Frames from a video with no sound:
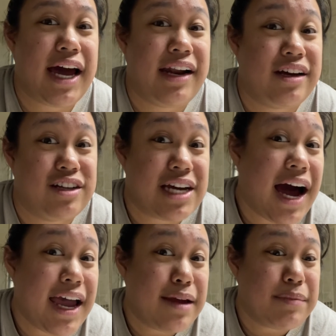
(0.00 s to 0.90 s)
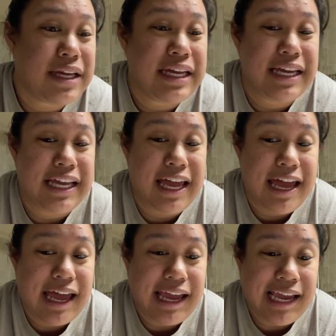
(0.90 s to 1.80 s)
had a good time
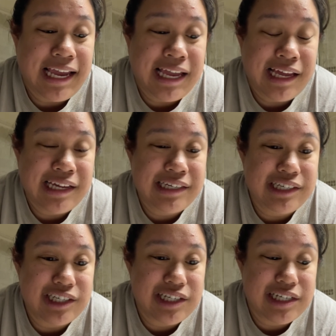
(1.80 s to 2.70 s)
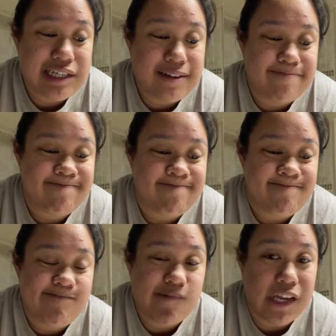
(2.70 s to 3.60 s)
and just,
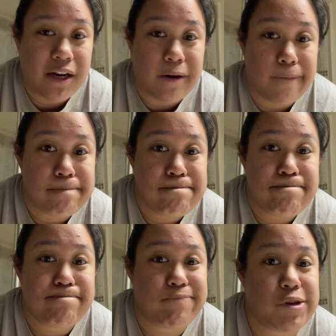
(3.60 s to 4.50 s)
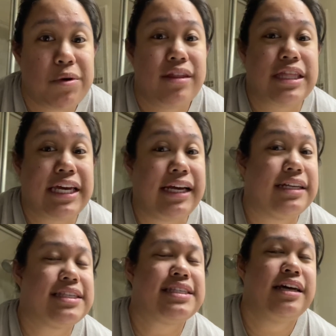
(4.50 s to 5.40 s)
you know, do all the
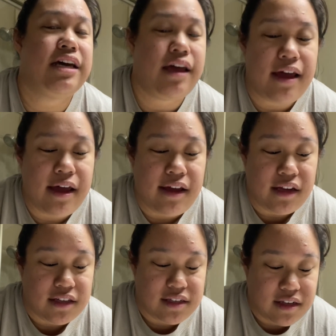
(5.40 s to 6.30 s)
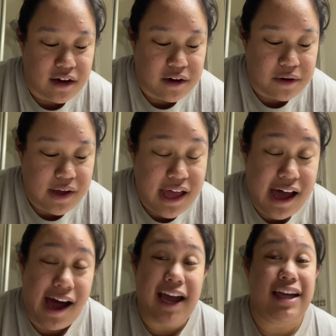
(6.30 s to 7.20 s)
things. So
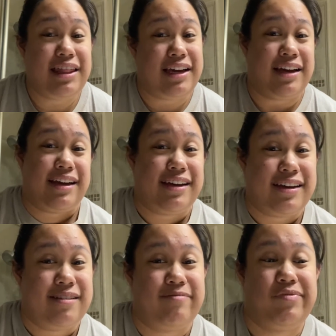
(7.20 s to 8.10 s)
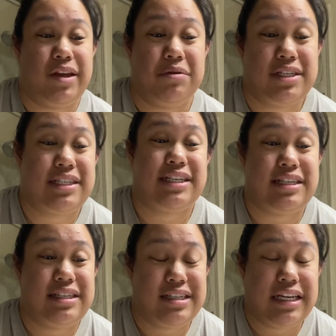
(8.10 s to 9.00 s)
I think it was a
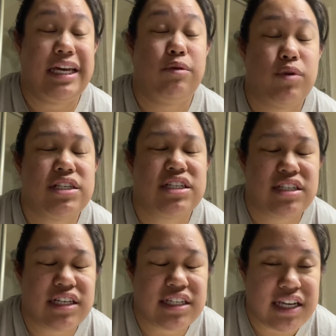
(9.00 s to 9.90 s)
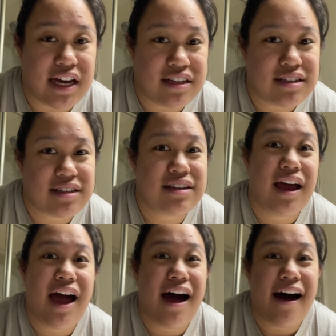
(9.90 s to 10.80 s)
success. It was a success.
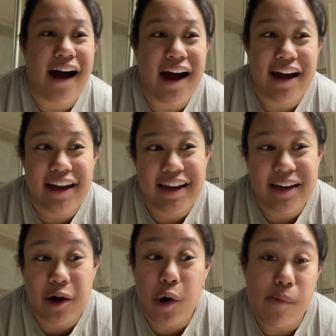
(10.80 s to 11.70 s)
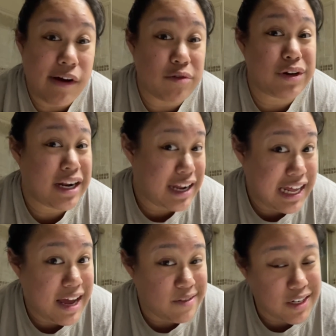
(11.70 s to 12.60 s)
I hope everyone
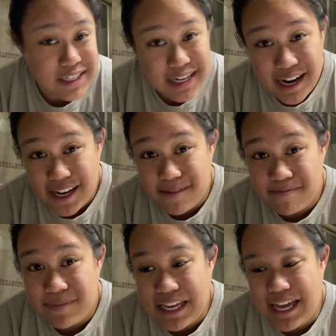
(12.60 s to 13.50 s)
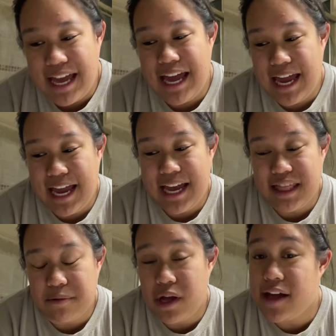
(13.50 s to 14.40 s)
did have a good time
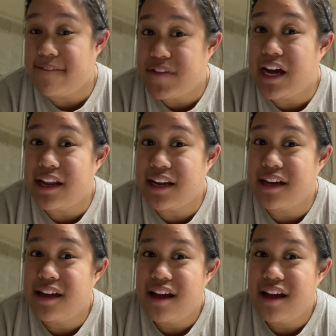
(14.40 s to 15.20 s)
and that we all had fun.